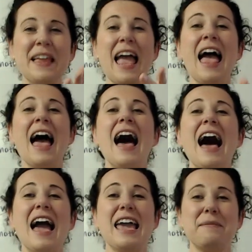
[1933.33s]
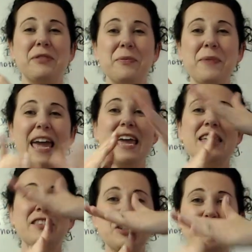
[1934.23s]
I am the way and the
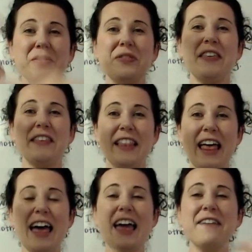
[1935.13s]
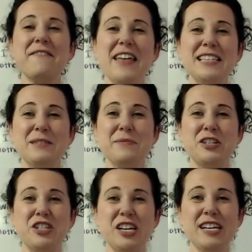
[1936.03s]
truth and the life. That's what
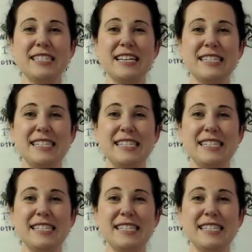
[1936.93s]
Jesus said.